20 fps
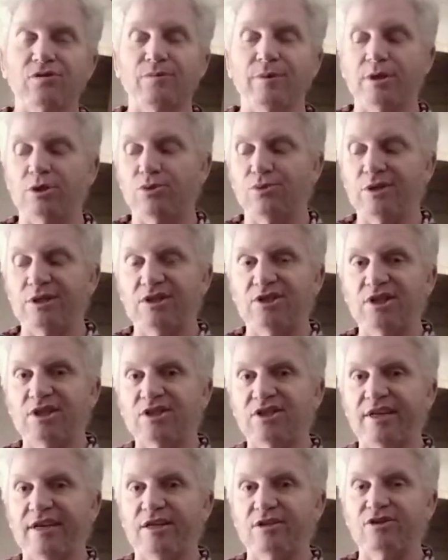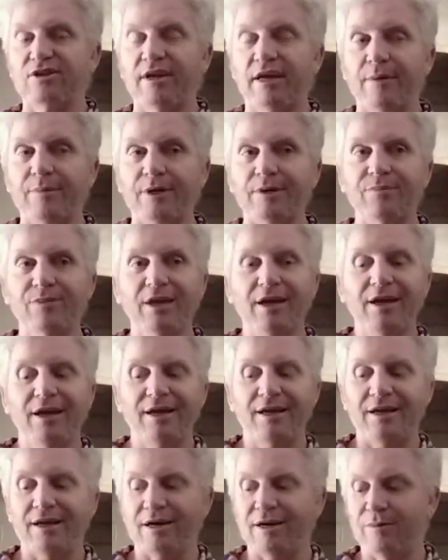26-ounce hammer
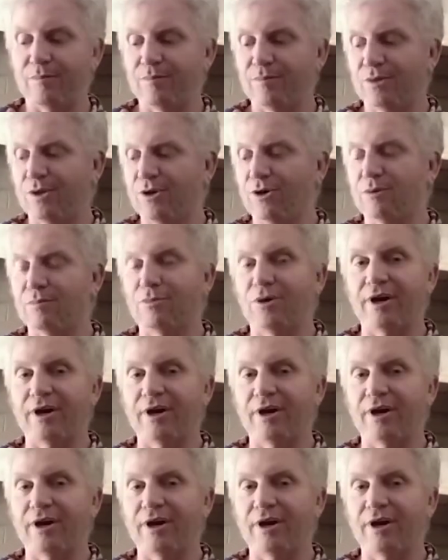on my